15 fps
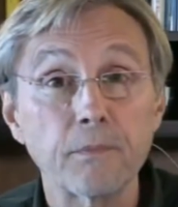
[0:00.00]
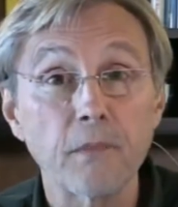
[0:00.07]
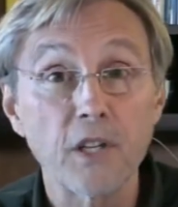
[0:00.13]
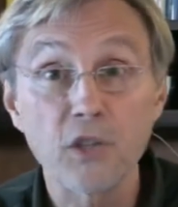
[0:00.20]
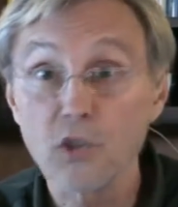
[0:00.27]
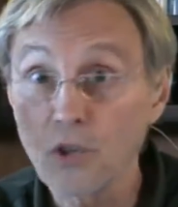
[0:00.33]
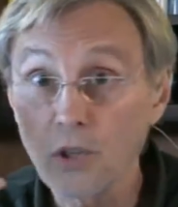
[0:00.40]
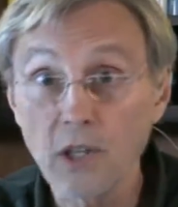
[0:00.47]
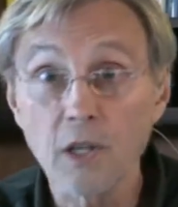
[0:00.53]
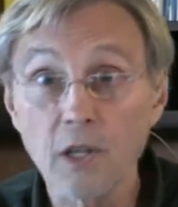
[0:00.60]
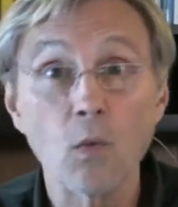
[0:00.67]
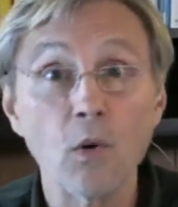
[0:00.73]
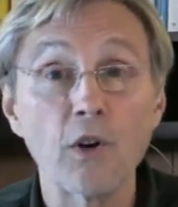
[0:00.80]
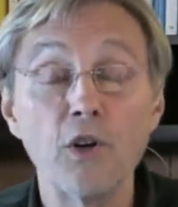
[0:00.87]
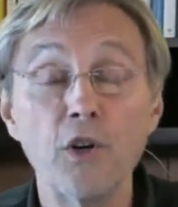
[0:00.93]
They certainly
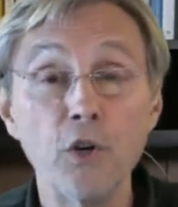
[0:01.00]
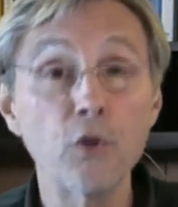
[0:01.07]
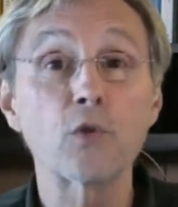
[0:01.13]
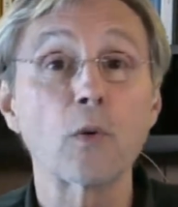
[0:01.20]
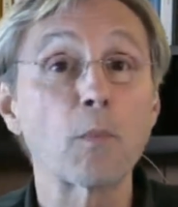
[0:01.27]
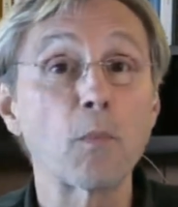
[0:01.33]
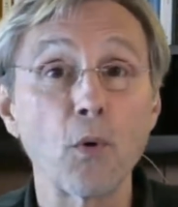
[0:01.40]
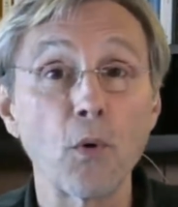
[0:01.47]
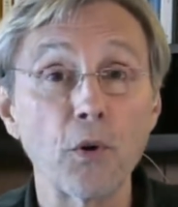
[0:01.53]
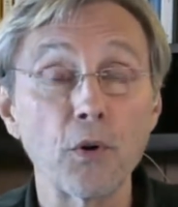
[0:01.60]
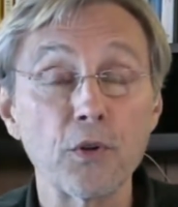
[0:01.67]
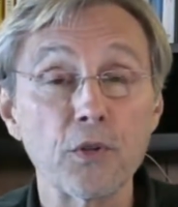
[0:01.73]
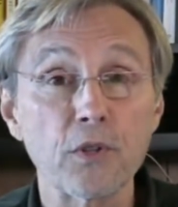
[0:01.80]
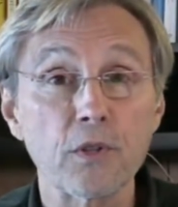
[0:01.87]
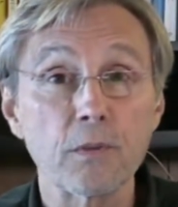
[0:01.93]
weren't news
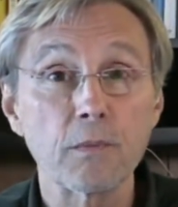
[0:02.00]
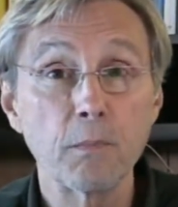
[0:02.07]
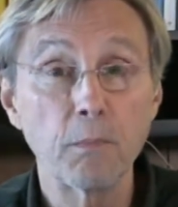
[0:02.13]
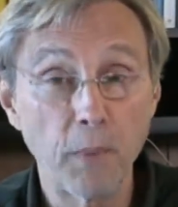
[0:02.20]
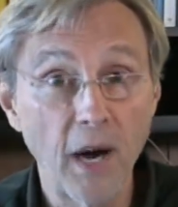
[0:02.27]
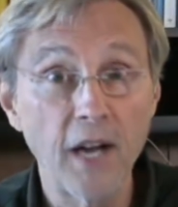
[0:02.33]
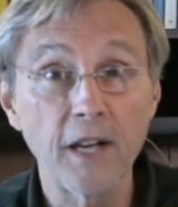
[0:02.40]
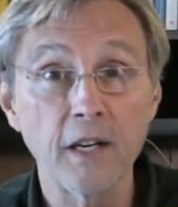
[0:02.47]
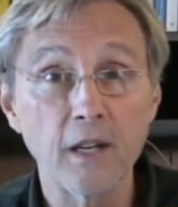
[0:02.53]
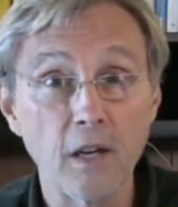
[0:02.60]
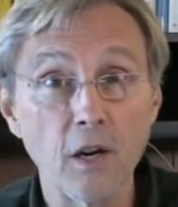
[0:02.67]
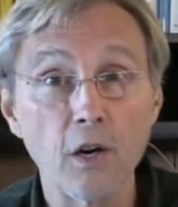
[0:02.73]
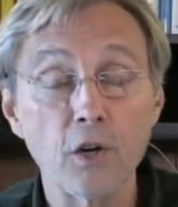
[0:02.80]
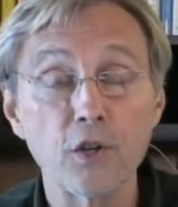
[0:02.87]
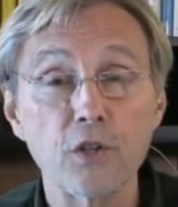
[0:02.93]
reporters, by and
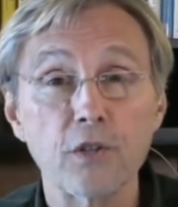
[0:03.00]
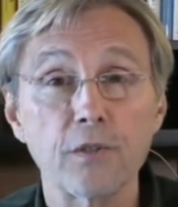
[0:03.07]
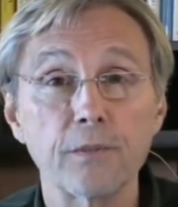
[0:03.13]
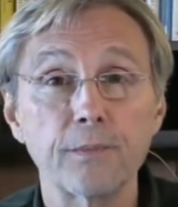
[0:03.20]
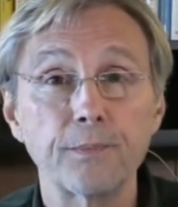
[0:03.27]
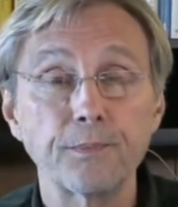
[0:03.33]
large.